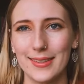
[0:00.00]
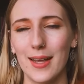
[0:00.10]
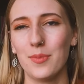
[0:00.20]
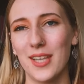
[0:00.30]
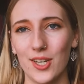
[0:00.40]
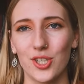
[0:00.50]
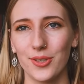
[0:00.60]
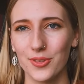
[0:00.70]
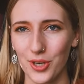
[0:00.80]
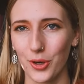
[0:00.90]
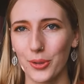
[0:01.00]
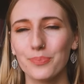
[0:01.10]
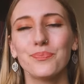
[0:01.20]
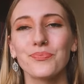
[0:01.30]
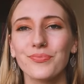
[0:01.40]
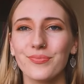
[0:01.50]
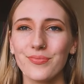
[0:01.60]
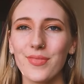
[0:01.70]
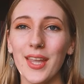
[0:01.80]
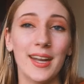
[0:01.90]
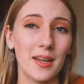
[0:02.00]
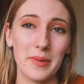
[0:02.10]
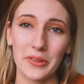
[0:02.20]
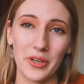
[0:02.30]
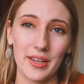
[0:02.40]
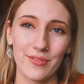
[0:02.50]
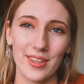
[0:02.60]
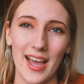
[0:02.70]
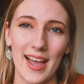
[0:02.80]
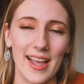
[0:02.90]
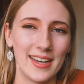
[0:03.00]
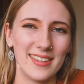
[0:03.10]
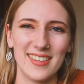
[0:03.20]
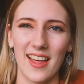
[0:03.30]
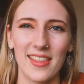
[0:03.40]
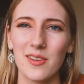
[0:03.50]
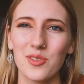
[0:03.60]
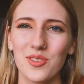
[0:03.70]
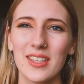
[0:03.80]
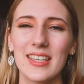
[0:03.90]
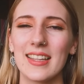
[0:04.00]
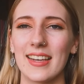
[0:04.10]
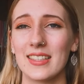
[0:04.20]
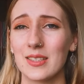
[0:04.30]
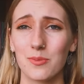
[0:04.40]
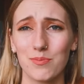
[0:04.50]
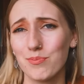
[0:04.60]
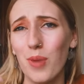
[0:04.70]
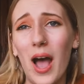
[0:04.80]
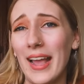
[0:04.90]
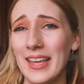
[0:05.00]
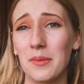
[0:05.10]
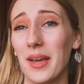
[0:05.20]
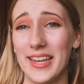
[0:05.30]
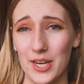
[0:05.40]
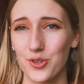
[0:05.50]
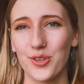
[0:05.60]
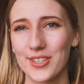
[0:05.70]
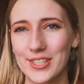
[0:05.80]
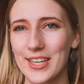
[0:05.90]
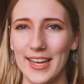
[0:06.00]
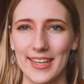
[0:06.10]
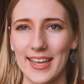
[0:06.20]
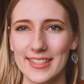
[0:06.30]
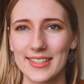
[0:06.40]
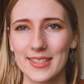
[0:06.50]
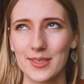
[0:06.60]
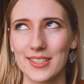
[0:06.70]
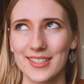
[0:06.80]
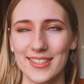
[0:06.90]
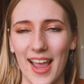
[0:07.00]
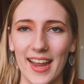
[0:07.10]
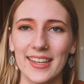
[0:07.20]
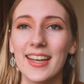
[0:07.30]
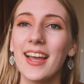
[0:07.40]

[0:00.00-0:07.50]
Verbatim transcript: obsession, you know. And I'd been looking for that, and nothing was really like piquing my interest, I guess to say.